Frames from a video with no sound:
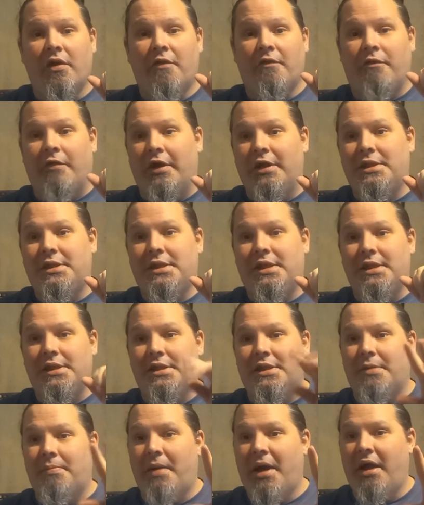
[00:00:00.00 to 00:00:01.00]
For
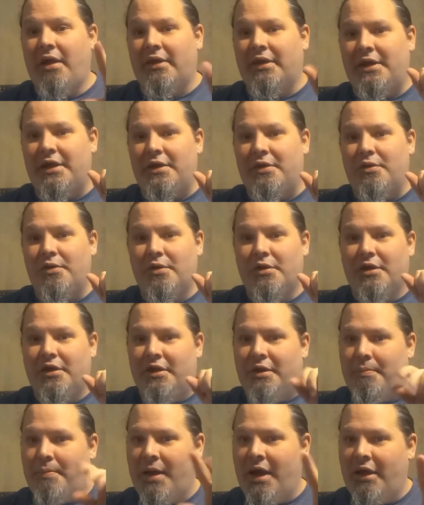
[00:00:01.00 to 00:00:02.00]
instance, the Paladin.
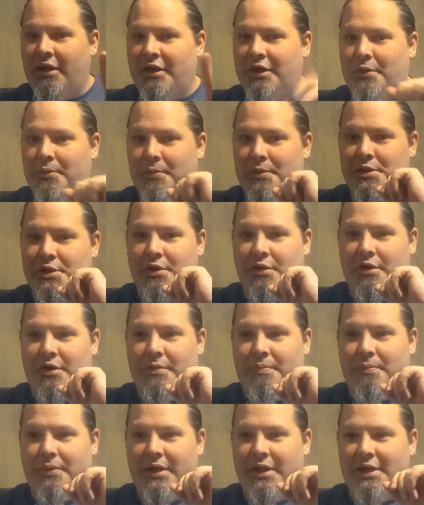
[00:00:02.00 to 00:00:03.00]
The Paladin was
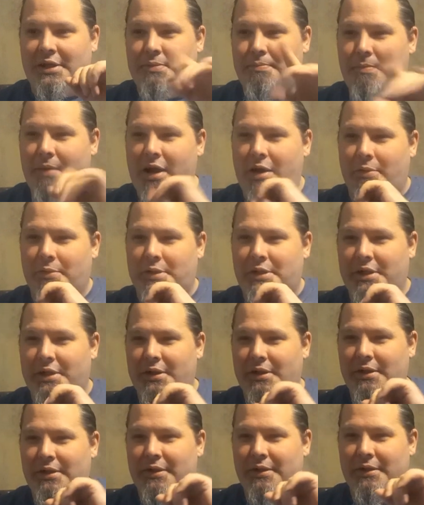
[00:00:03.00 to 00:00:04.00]
good, but his mount...
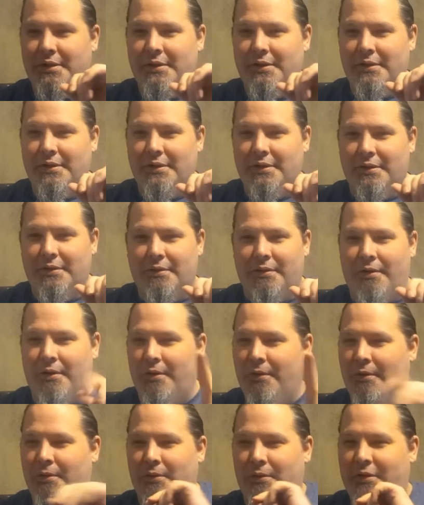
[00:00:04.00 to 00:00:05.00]

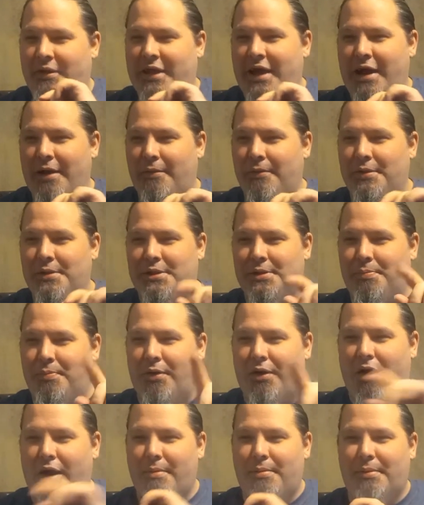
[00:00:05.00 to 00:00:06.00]
Oh, that was
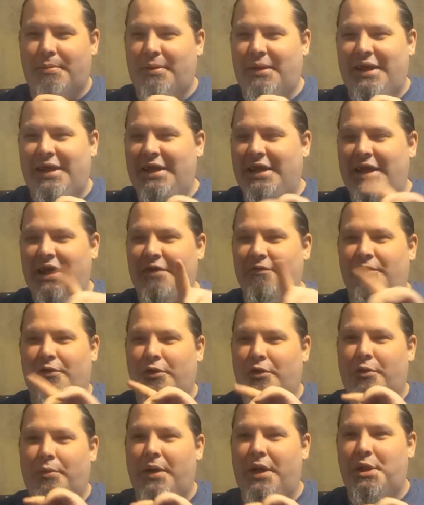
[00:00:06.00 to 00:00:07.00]
probably an
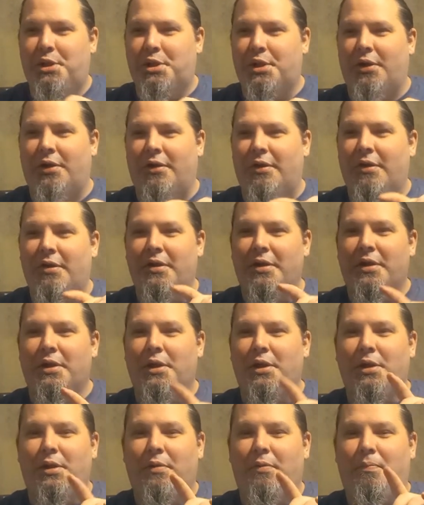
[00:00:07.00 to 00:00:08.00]
evil creature
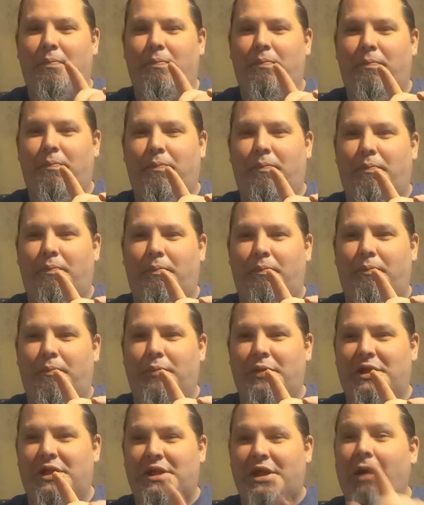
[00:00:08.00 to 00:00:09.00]

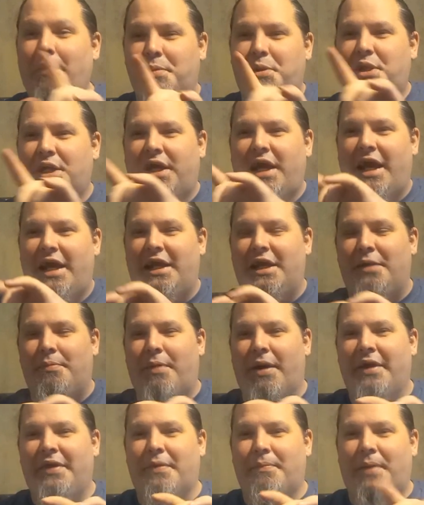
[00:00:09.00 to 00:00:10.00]
subjugated
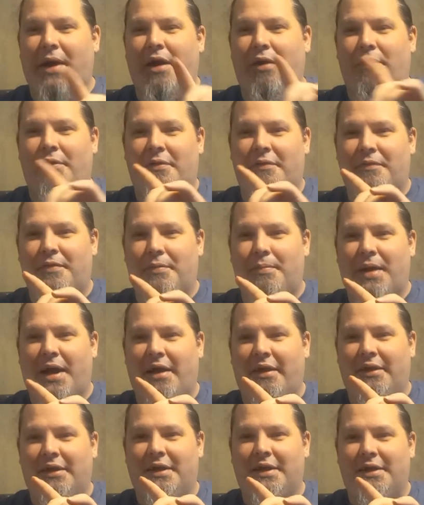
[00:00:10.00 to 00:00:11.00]
by the power of the
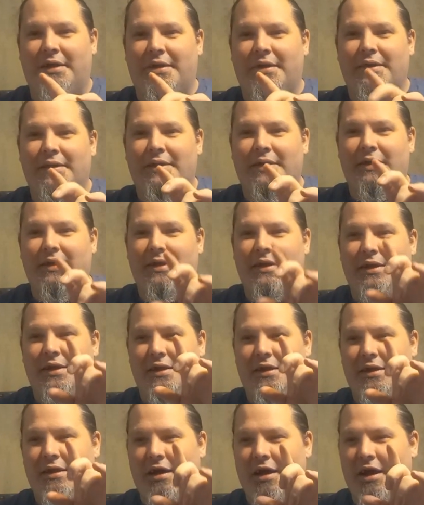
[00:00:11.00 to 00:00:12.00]
Paladin.
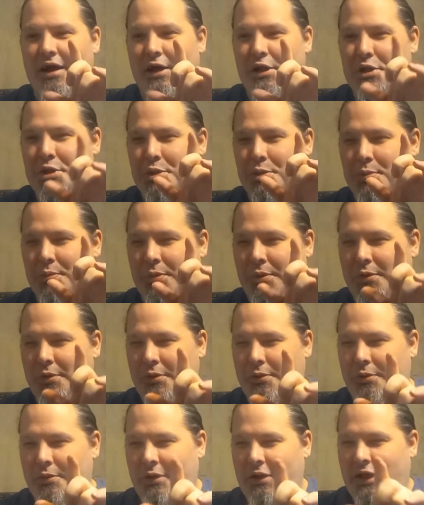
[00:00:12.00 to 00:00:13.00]
Not
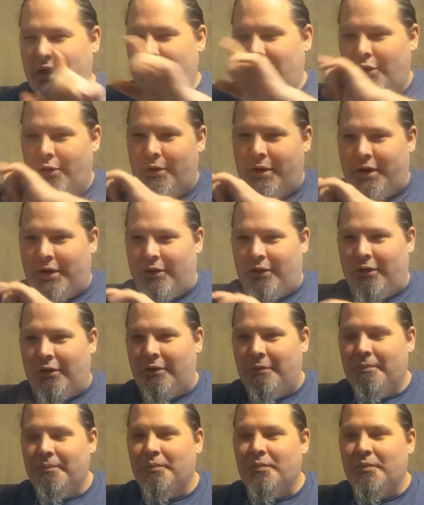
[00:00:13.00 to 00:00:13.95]
truly loyal.